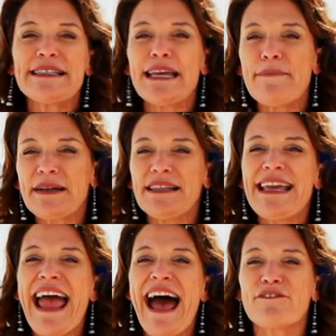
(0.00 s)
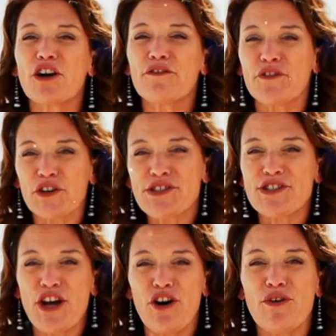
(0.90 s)
typically have our first
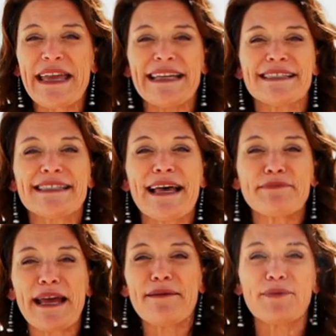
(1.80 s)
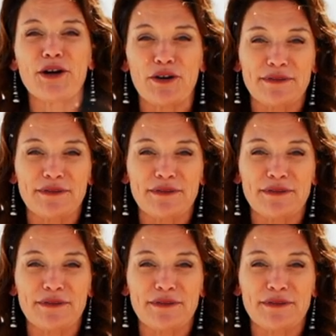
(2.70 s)
snow in September,